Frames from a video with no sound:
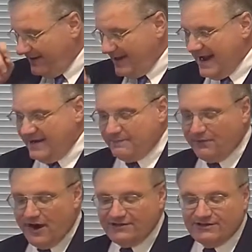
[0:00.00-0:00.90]
had a
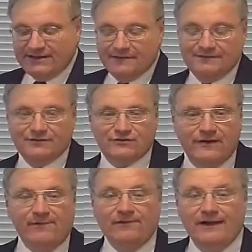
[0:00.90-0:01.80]
project and I was in
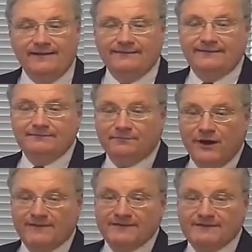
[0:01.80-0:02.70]
trouble. I
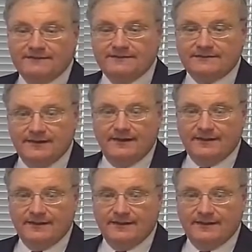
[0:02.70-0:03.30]
promised